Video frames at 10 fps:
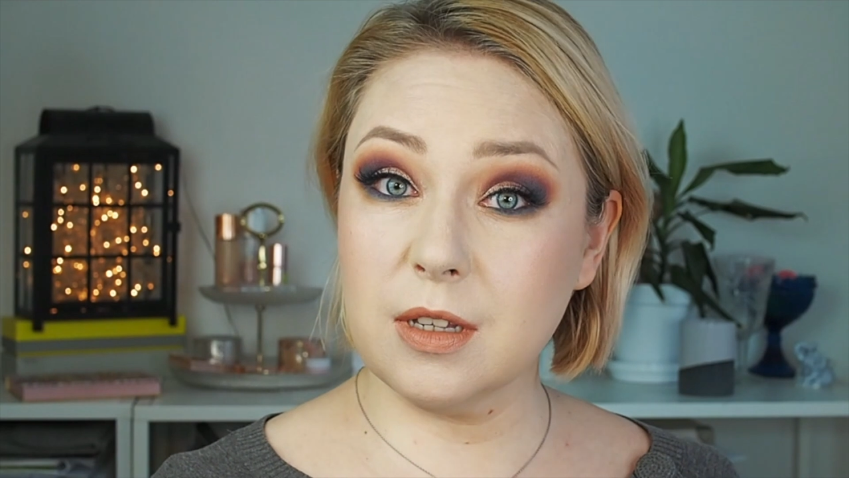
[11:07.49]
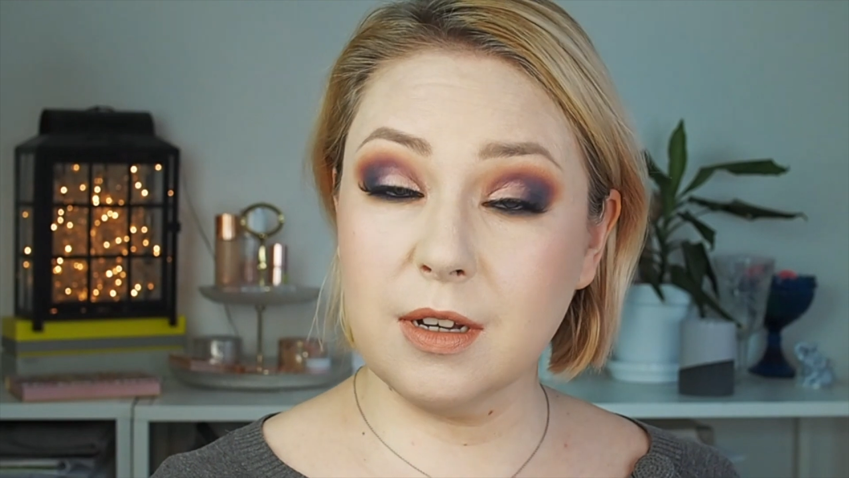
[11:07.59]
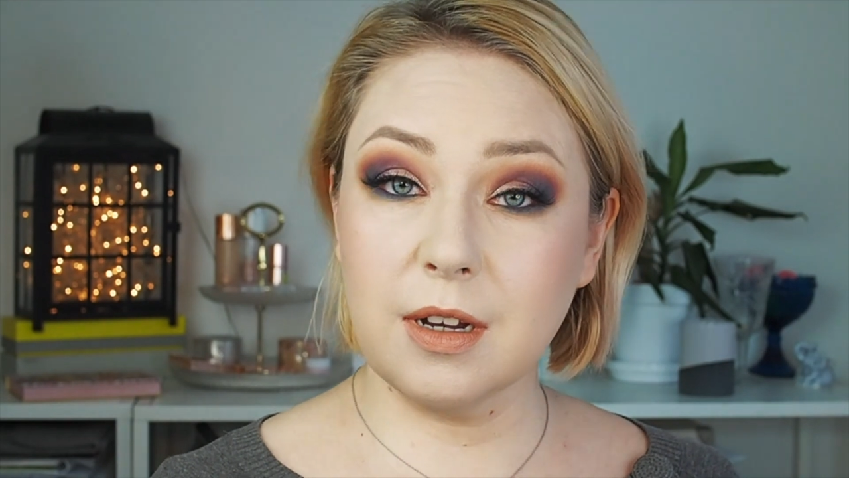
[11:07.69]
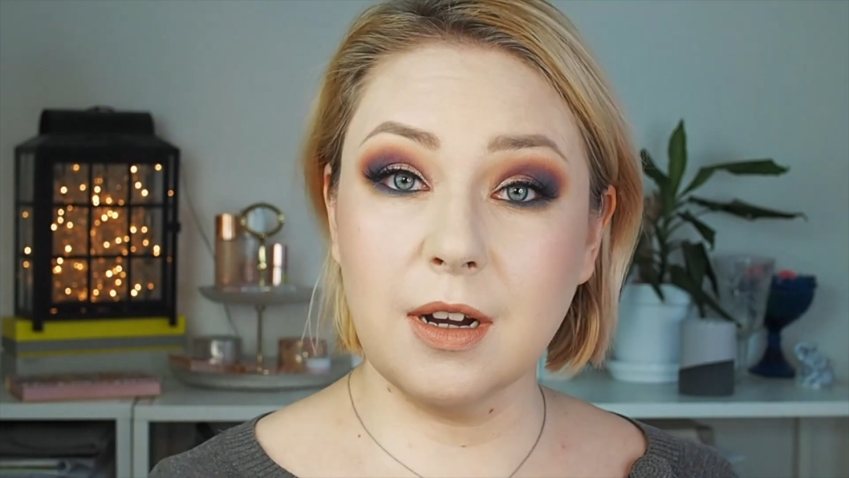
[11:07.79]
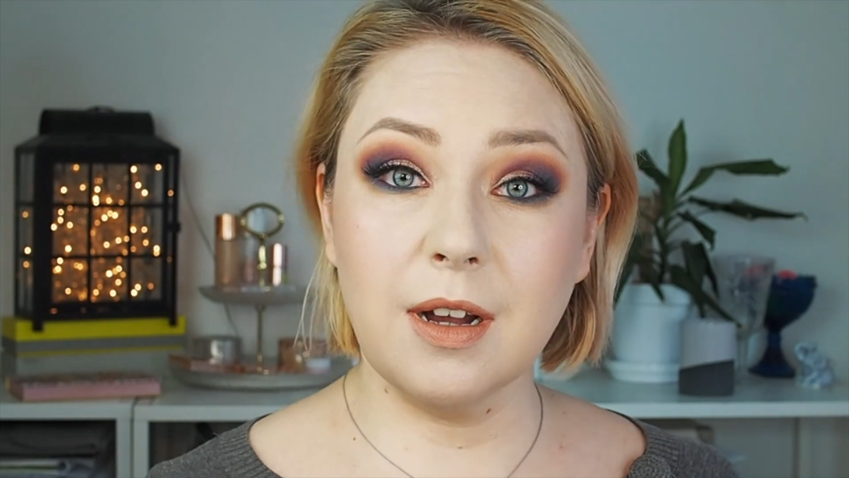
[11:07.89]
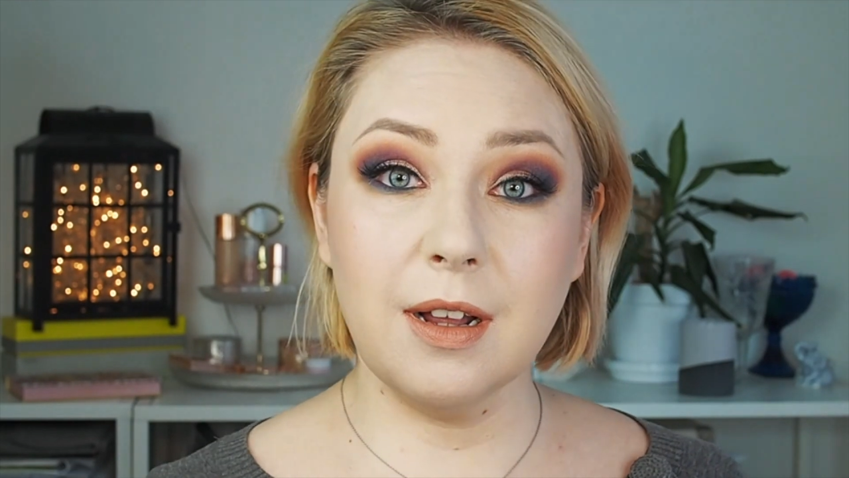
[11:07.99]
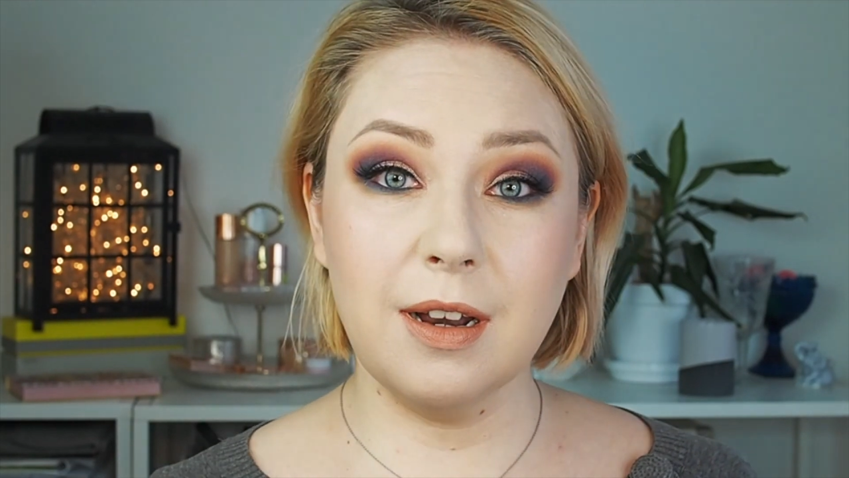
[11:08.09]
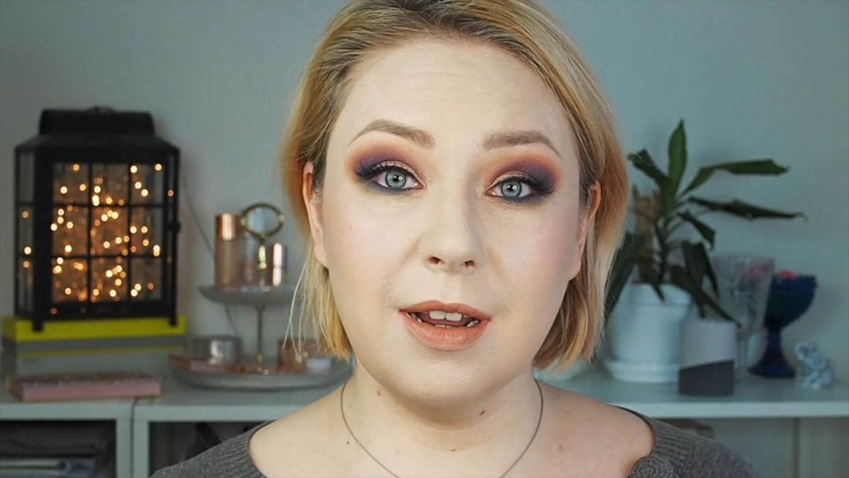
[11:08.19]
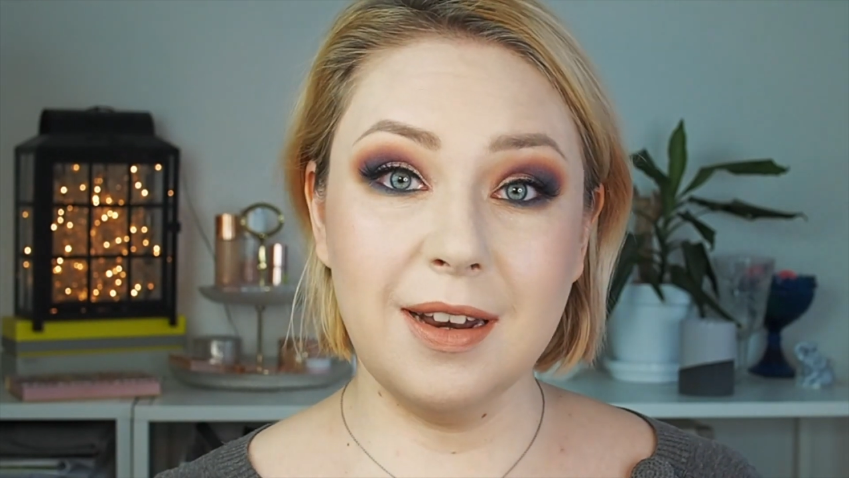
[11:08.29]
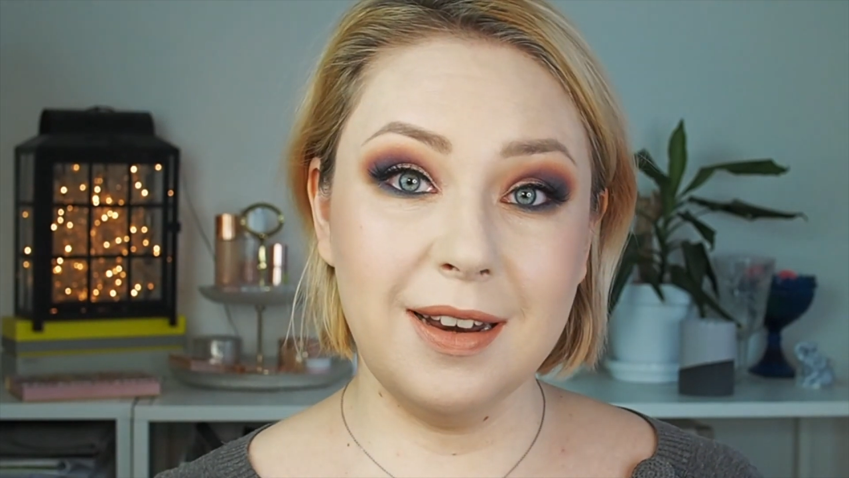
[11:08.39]
I'll
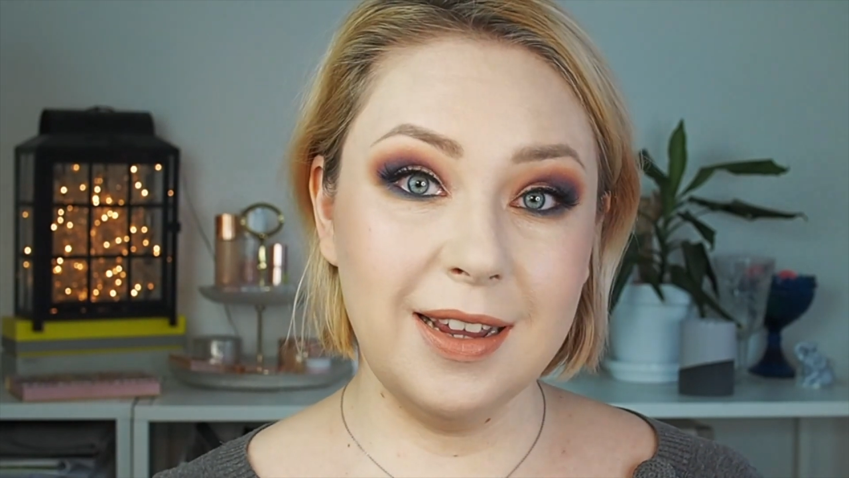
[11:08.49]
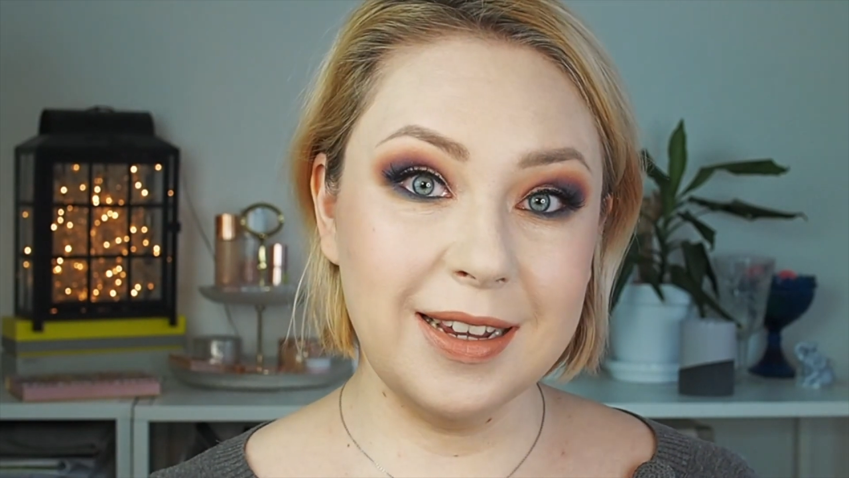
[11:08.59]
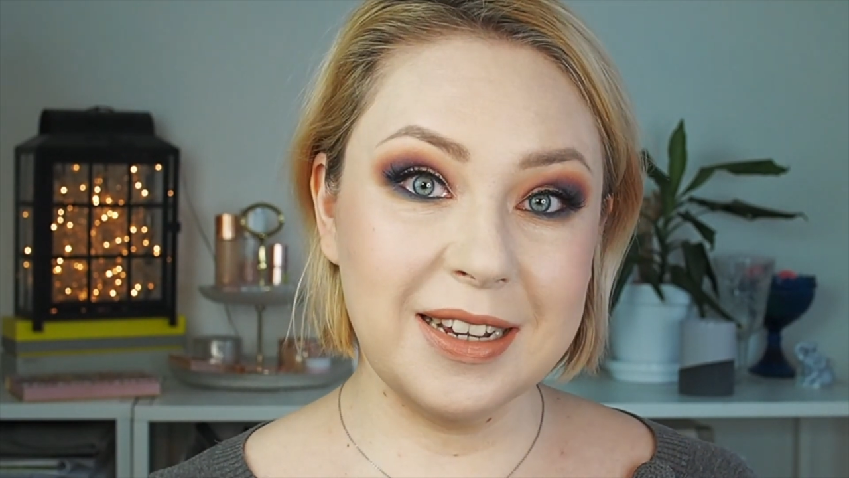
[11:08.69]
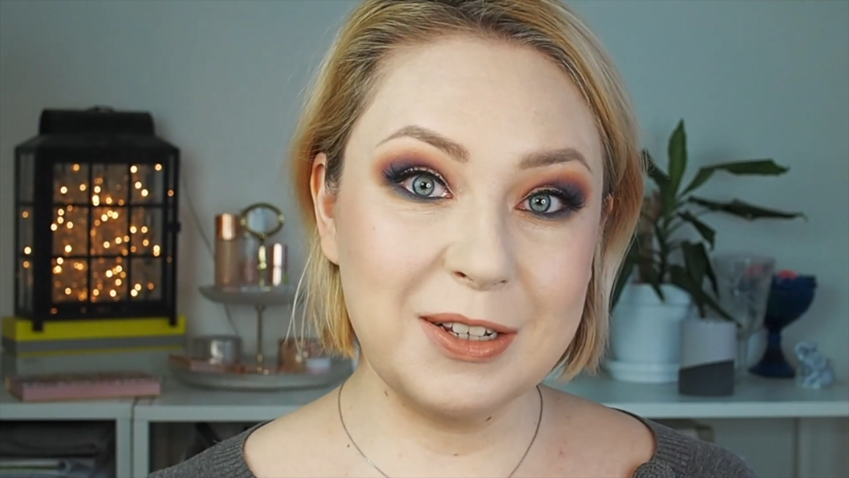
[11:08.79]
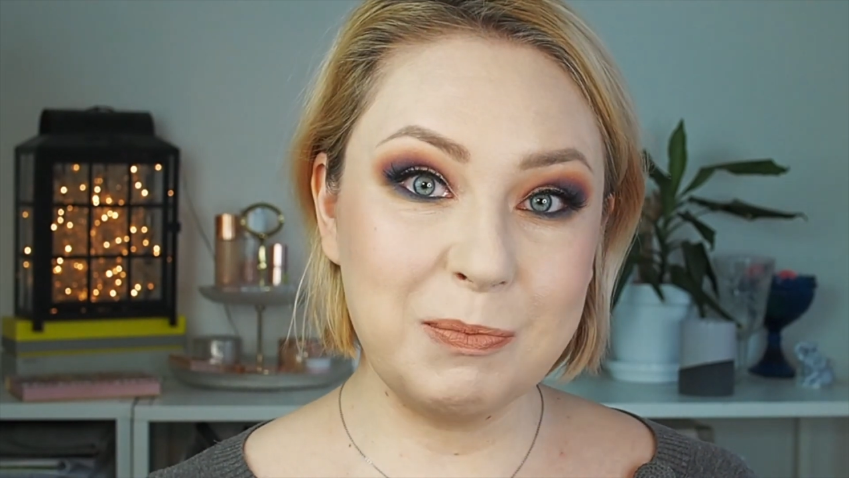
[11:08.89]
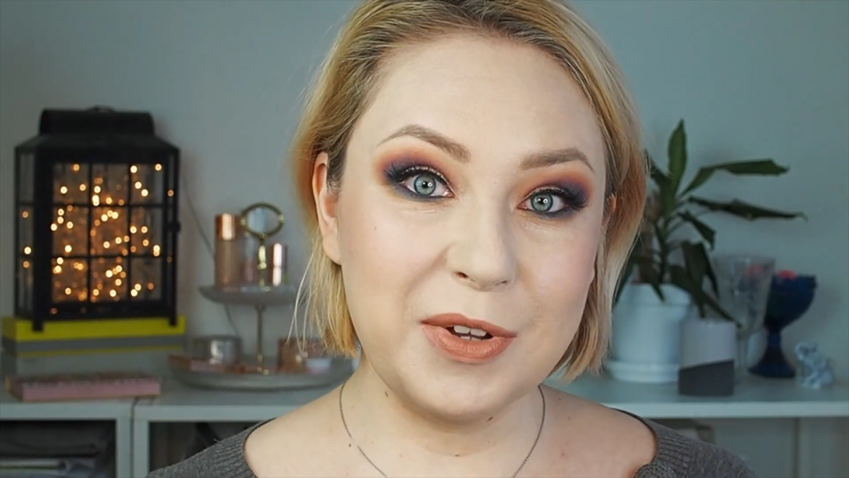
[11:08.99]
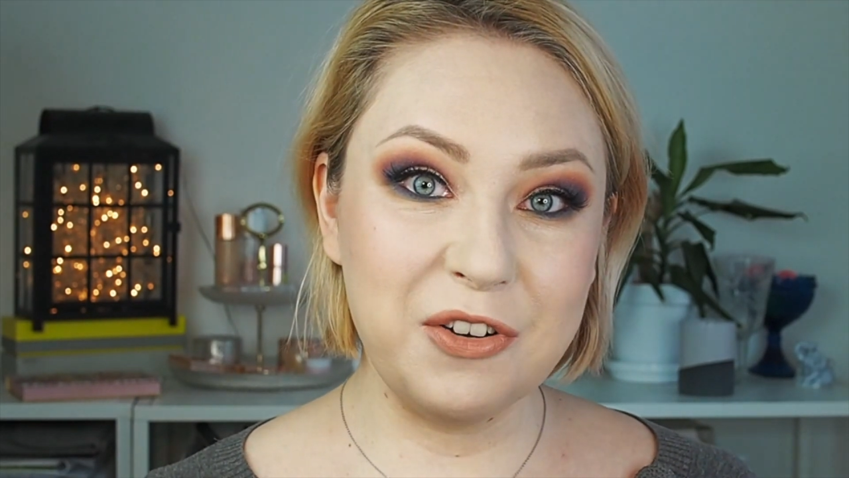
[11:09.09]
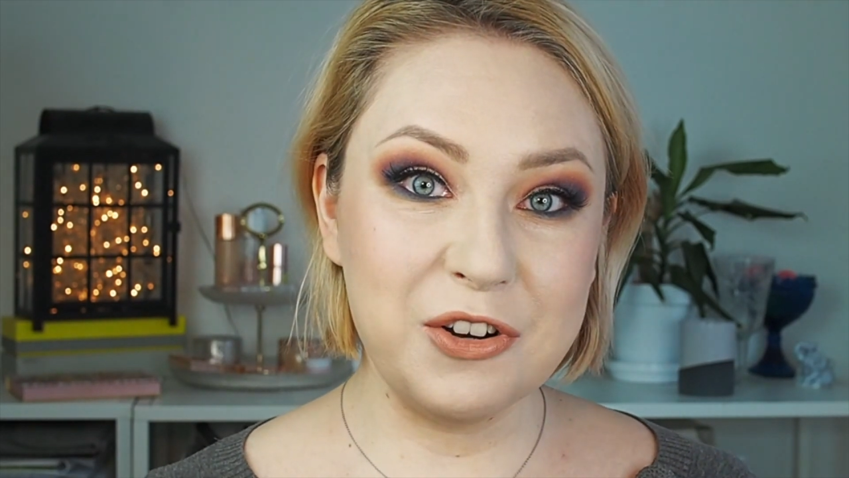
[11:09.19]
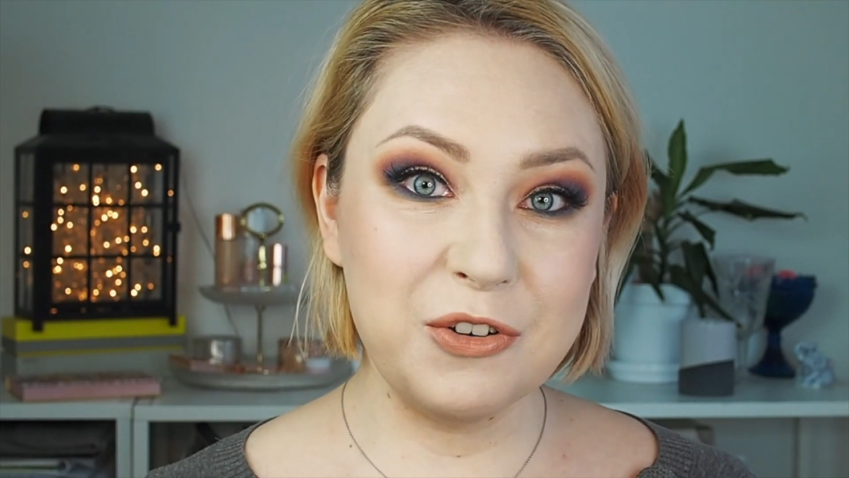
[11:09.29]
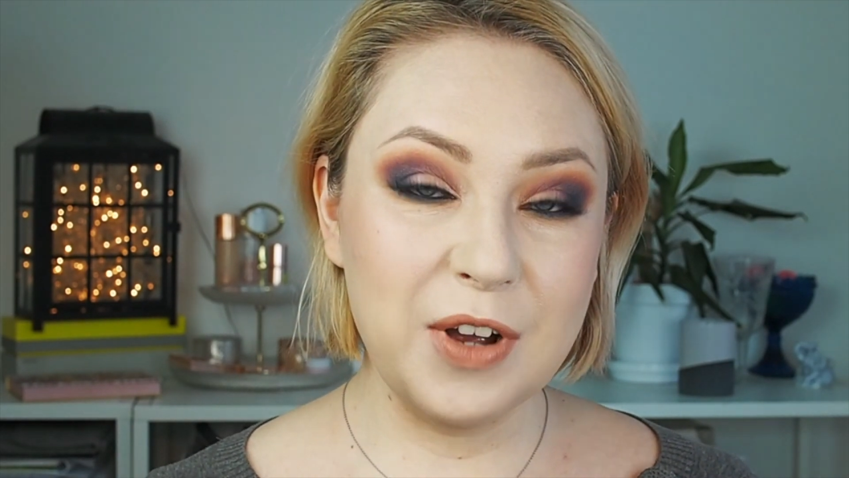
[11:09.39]
link it
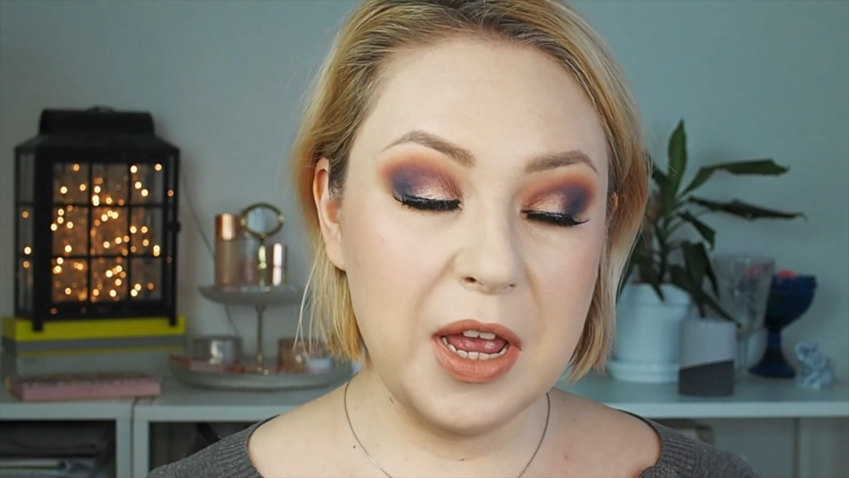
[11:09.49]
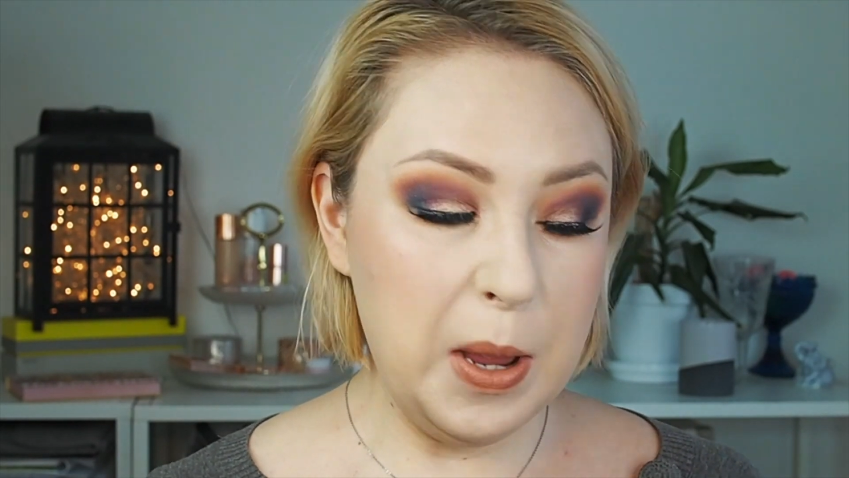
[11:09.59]
below.